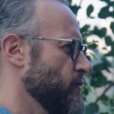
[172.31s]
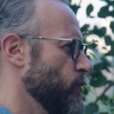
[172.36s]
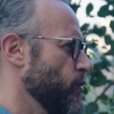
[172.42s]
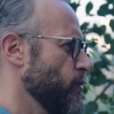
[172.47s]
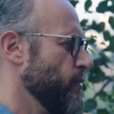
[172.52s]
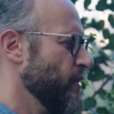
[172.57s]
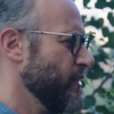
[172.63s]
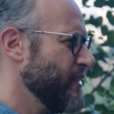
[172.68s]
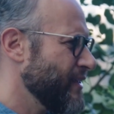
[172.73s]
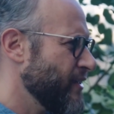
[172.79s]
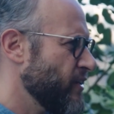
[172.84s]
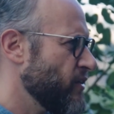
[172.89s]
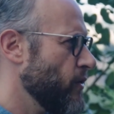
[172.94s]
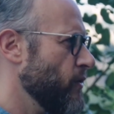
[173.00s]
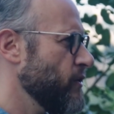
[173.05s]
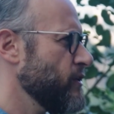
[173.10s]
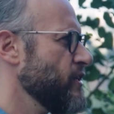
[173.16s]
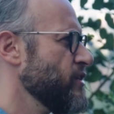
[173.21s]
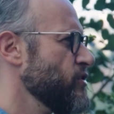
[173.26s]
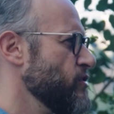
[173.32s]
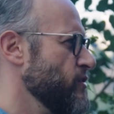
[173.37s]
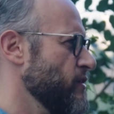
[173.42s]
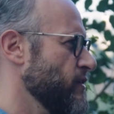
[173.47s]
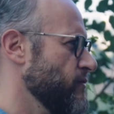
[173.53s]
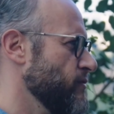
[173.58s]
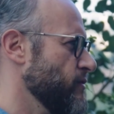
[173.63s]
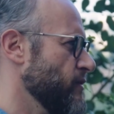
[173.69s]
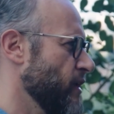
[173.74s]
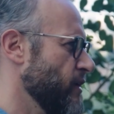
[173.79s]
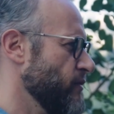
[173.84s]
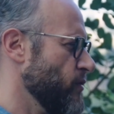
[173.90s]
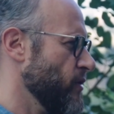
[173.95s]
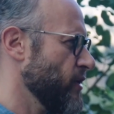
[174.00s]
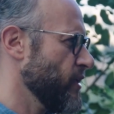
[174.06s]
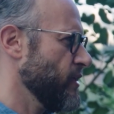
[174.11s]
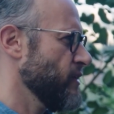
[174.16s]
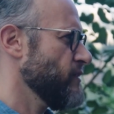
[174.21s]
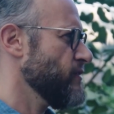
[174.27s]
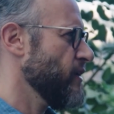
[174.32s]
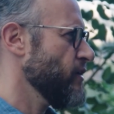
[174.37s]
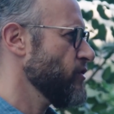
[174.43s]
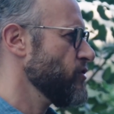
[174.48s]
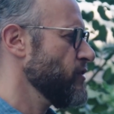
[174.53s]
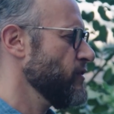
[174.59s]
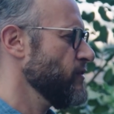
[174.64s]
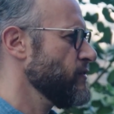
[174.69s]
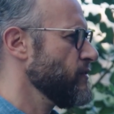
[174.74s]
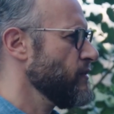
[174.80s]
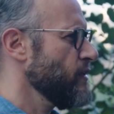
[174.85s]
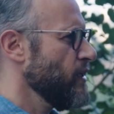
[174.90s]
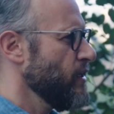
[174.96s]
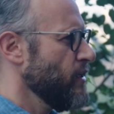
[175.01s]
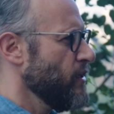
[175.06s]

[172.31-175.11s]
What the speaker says: We're building a coalition of organizations